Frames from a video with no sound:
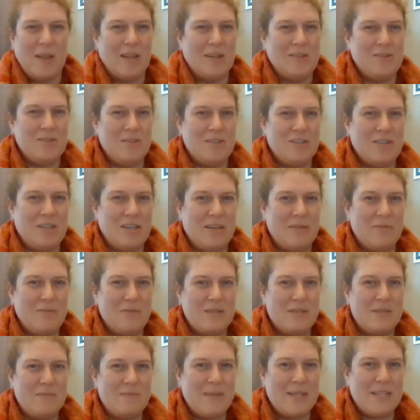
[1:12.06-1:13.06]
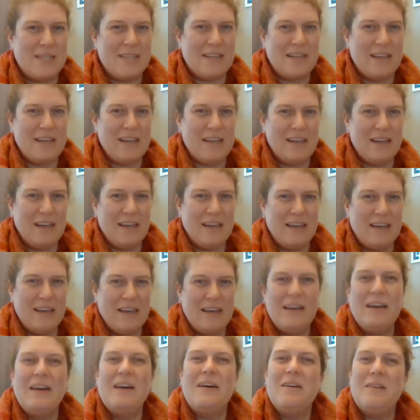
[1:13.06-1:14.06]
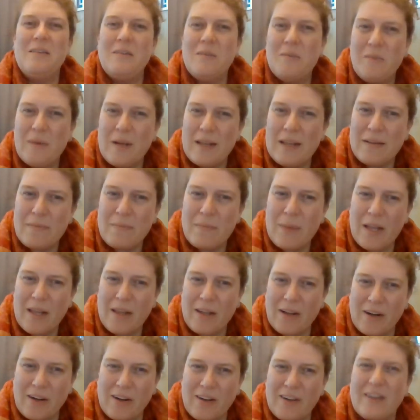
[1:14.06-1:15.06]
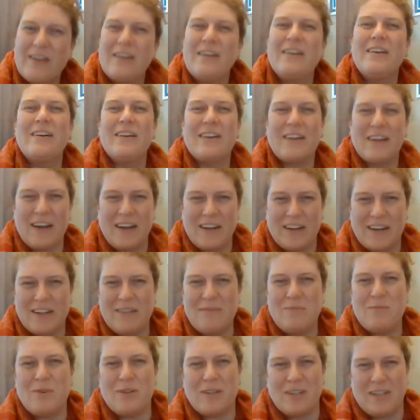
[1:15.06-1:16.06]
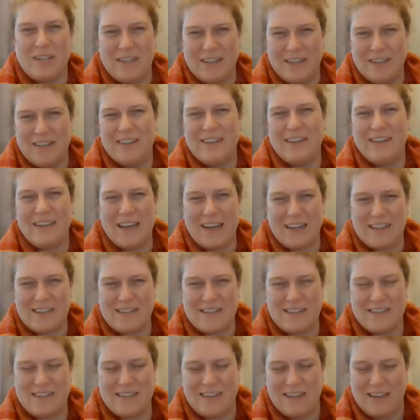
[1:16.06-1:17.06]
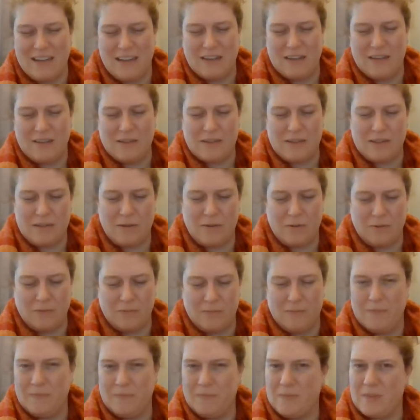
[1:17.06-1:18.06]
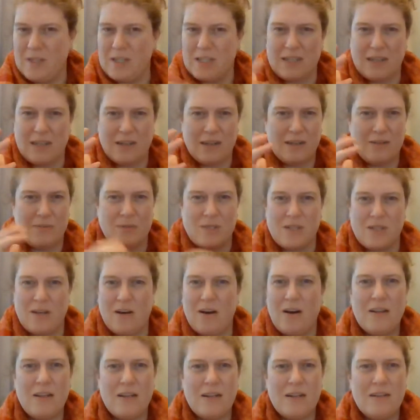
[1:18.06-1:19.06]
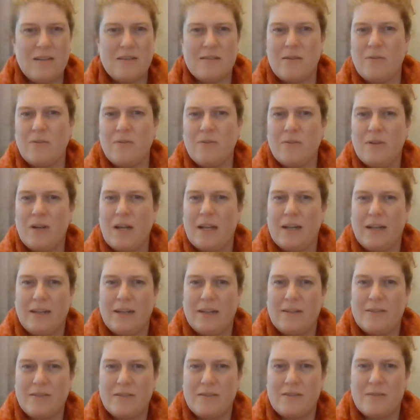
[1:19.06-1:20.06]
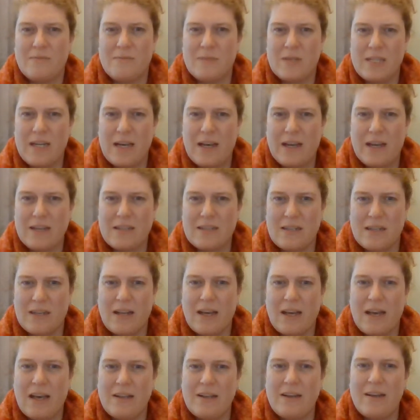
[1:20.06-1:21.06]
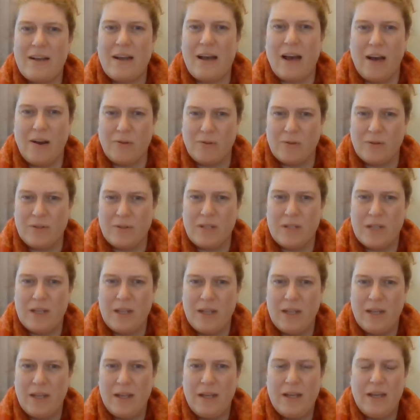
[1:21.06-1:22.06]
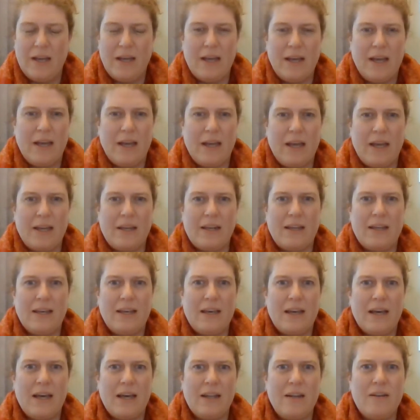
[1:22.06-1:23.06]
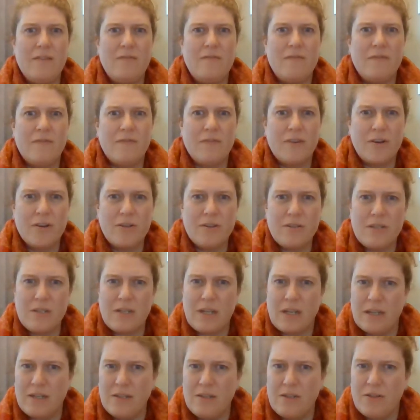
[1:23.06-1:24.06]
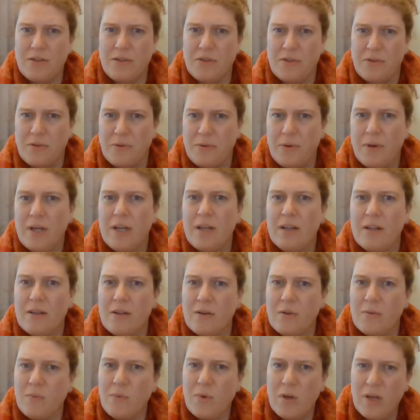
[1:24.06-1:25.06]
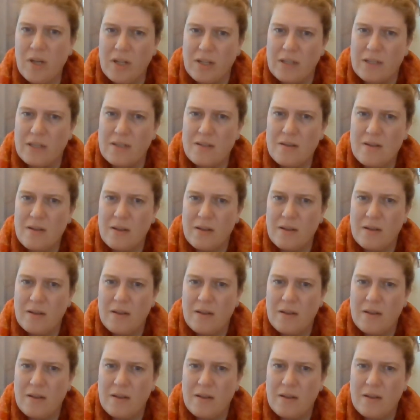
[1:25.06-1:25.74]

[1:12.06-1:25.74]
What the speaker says: She was busy with Mother, cutting wood. Yes. So Tatanka was all on his own, and he took some snacks and headed out. And he headed first into the woods.